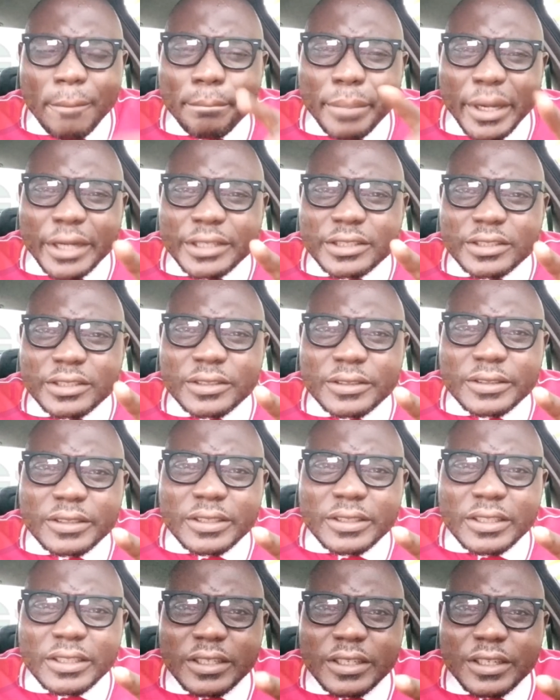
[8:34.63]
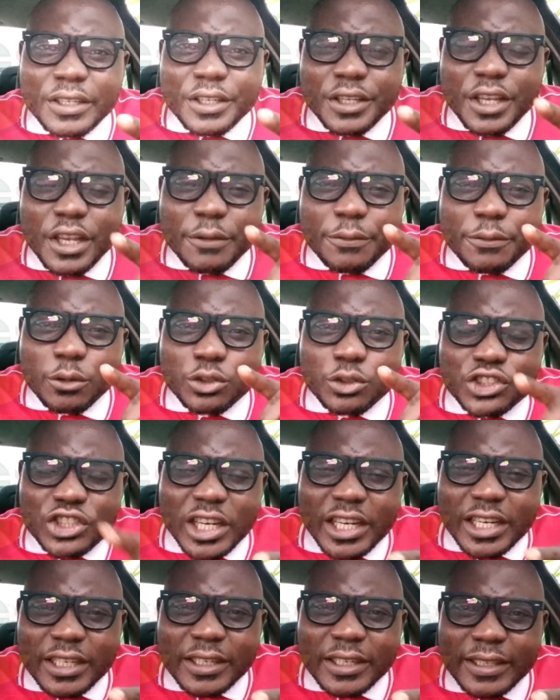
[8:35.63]
But if you
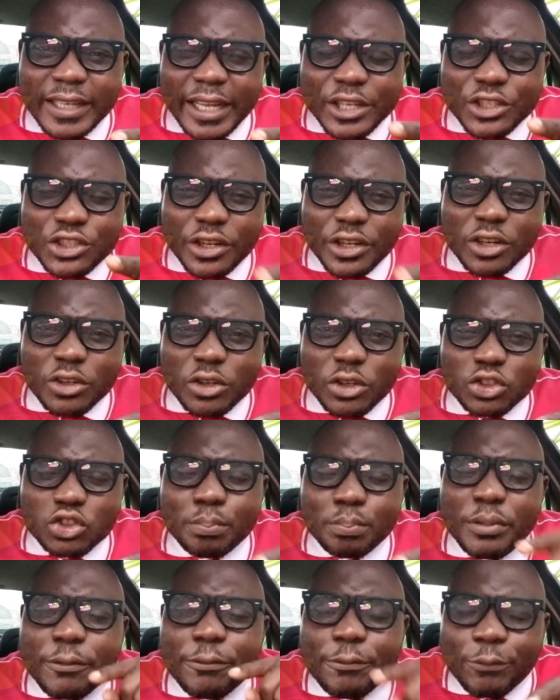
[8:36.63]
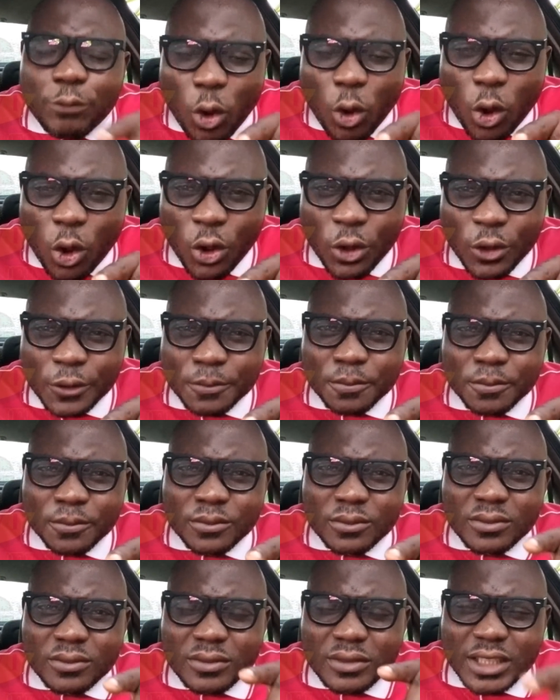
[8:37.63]
check Nigerian constitution before
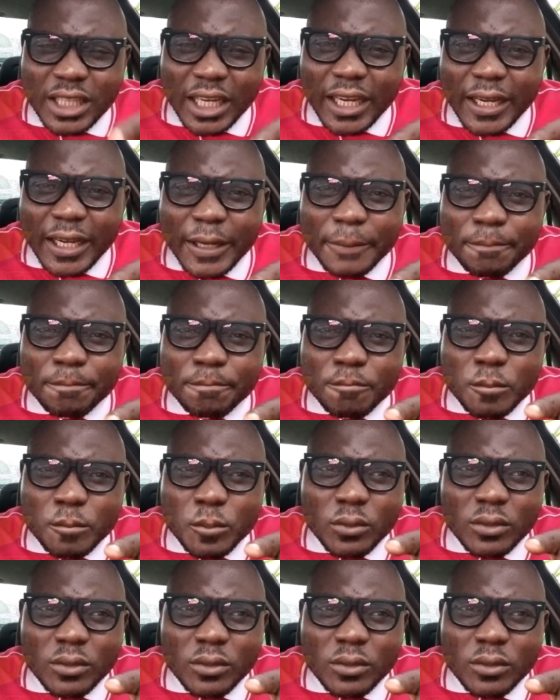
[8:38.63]
the